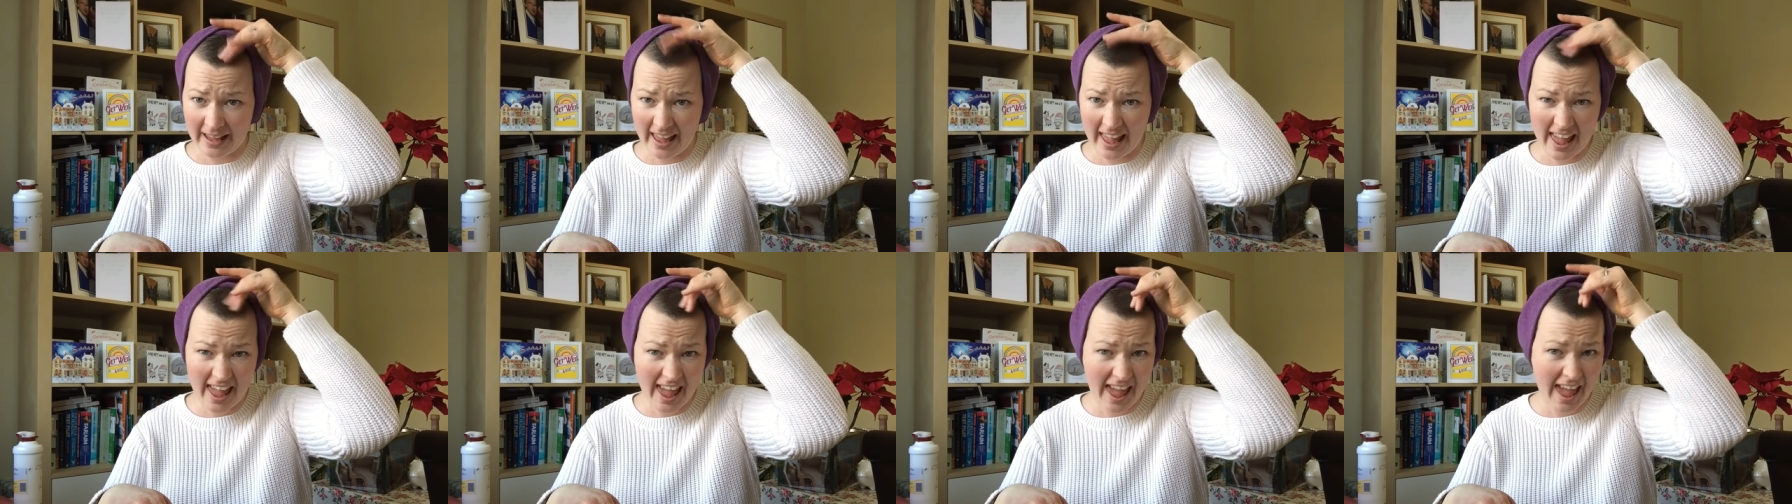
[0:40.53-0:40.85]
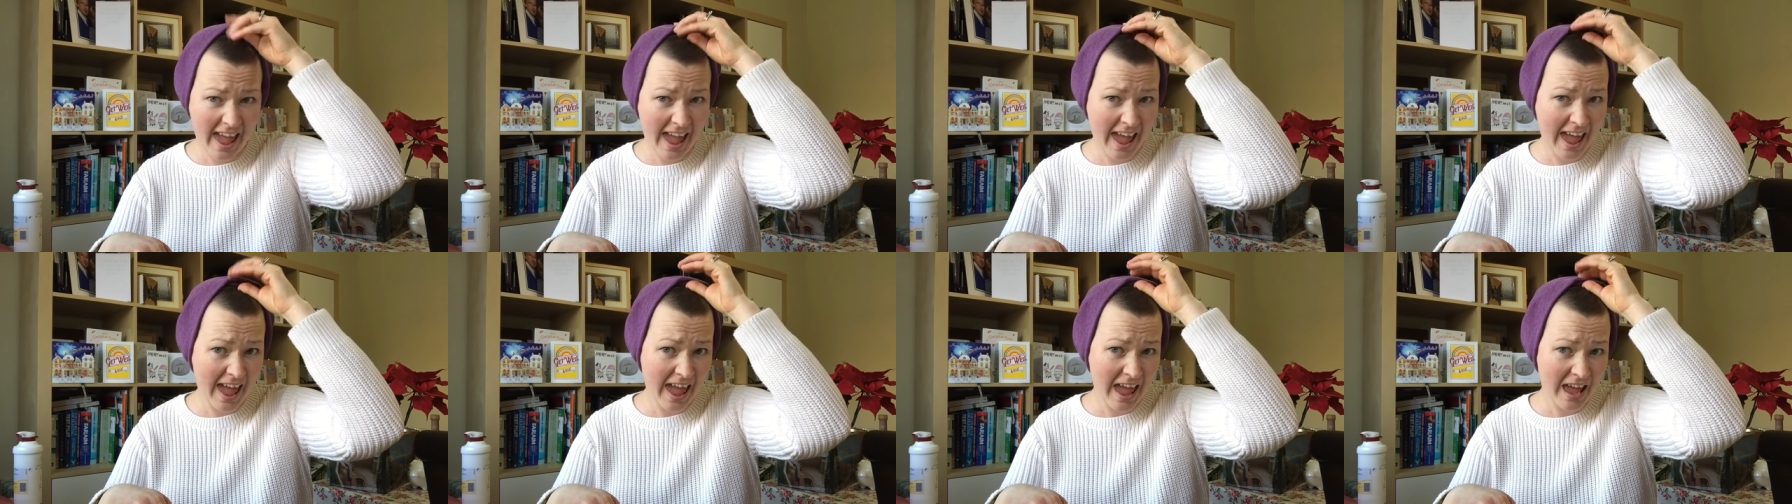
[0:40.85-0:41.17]

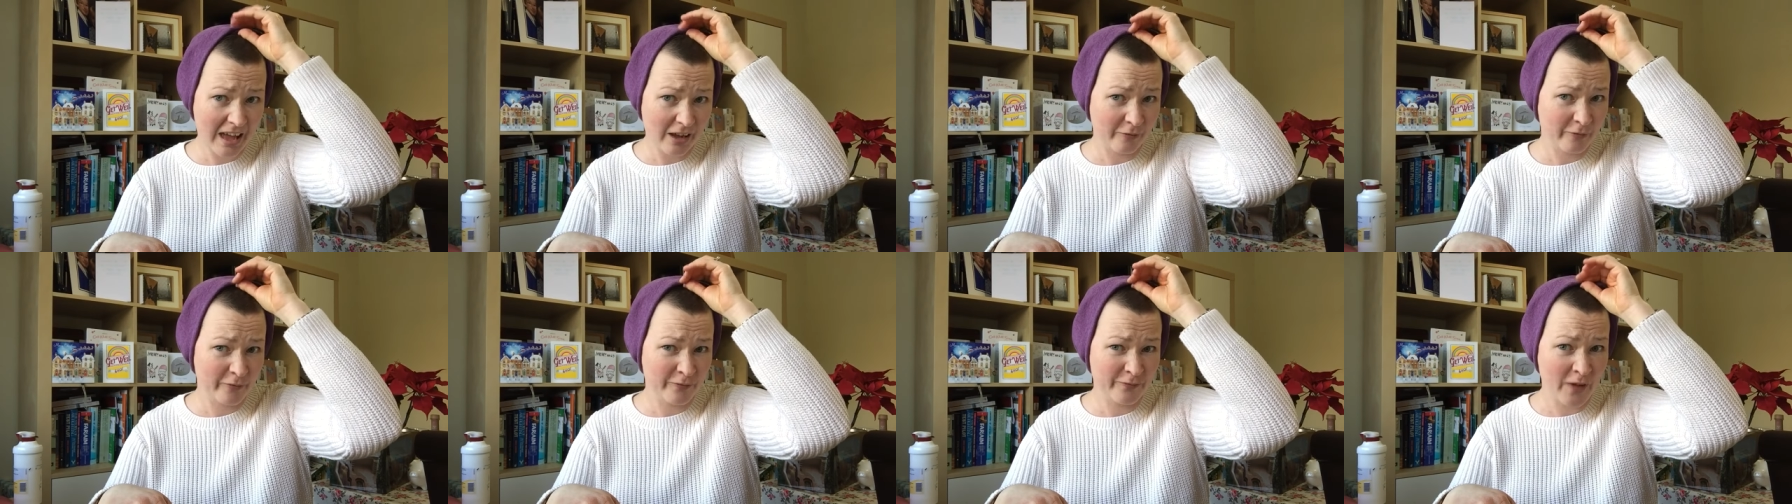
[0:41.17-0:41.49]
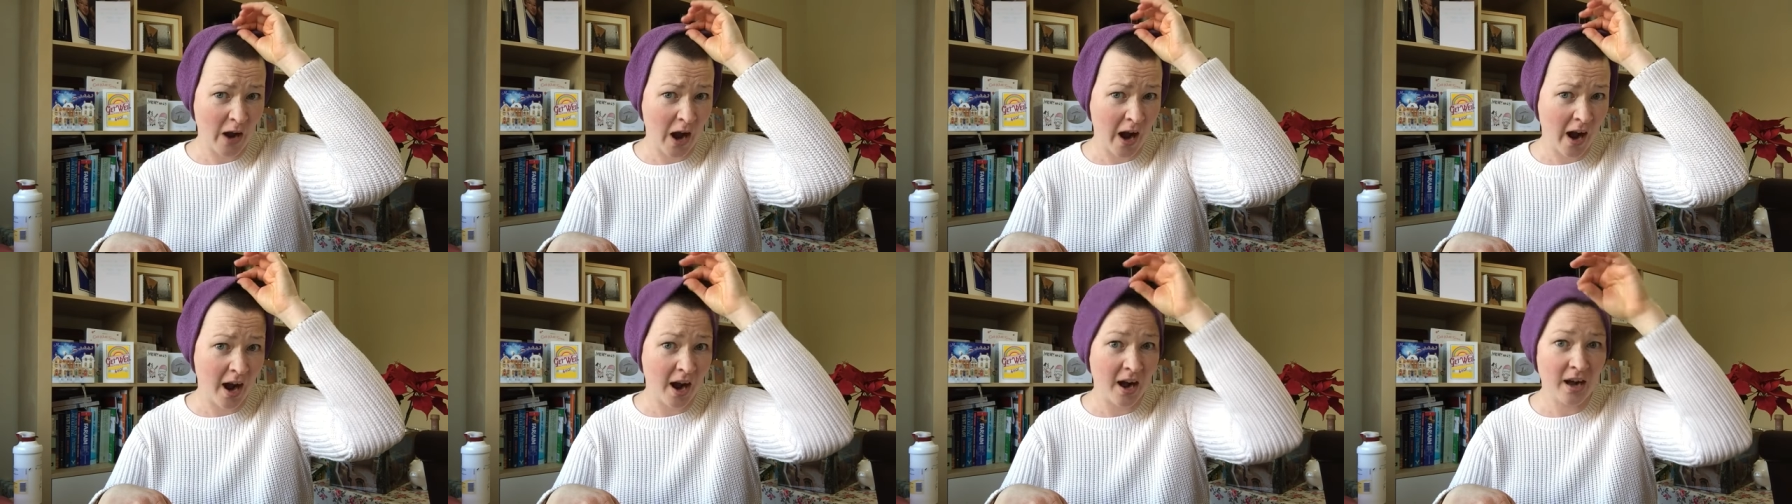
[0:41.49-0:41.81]
hair
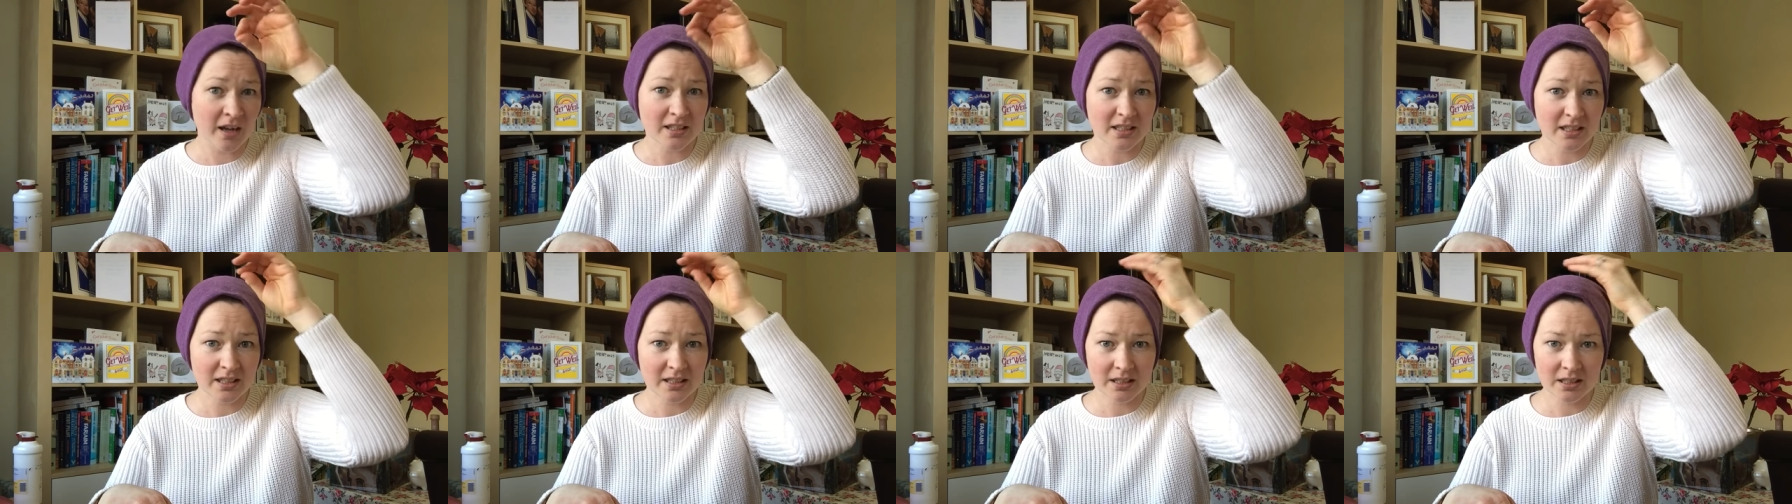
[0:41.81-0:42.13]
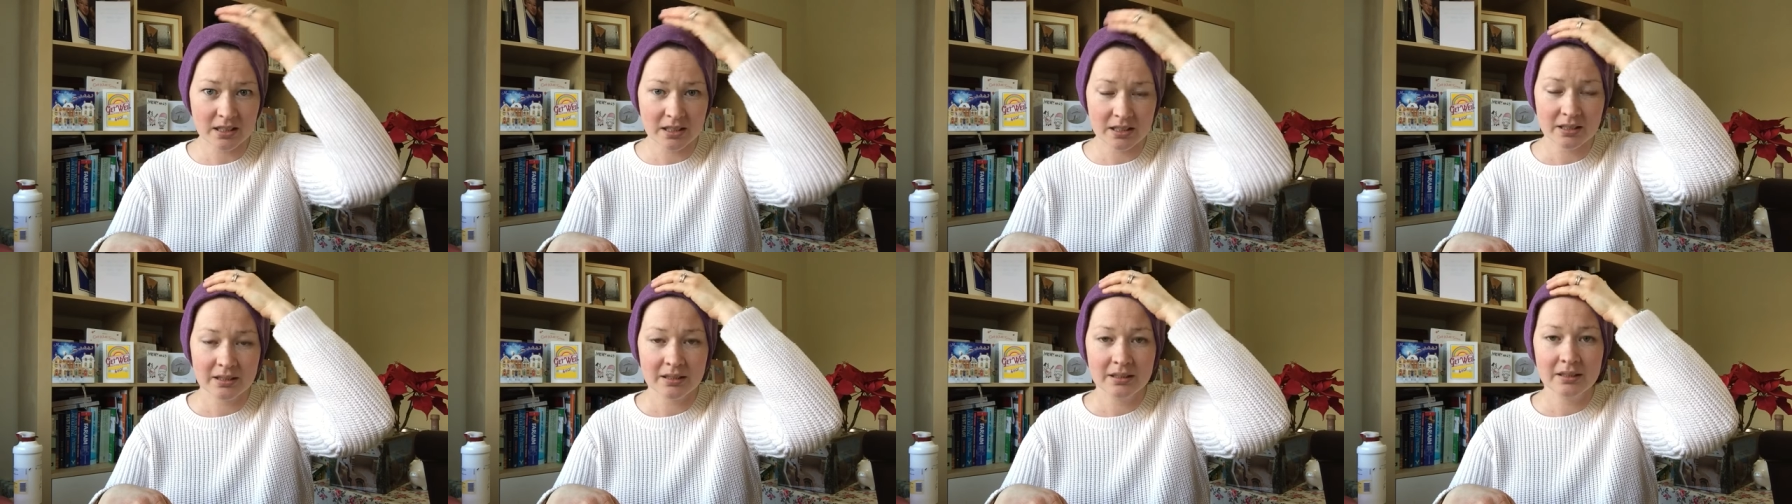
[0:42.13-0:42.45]

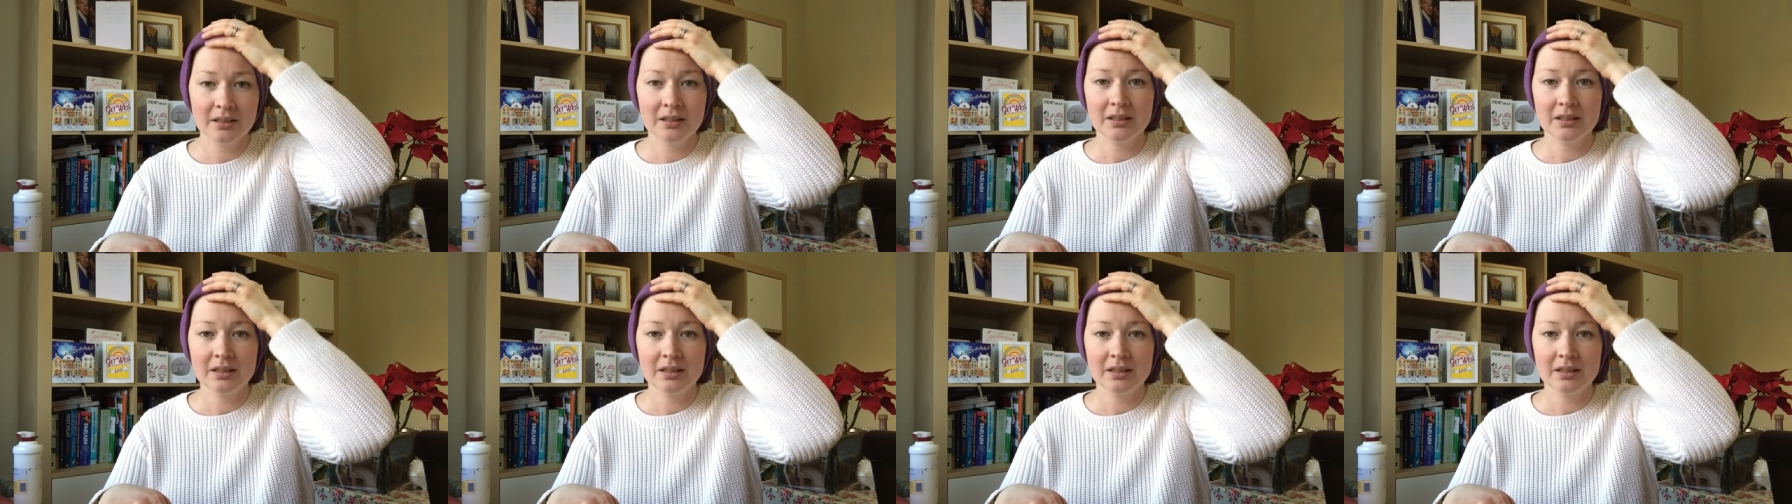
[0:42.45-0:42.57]
fast.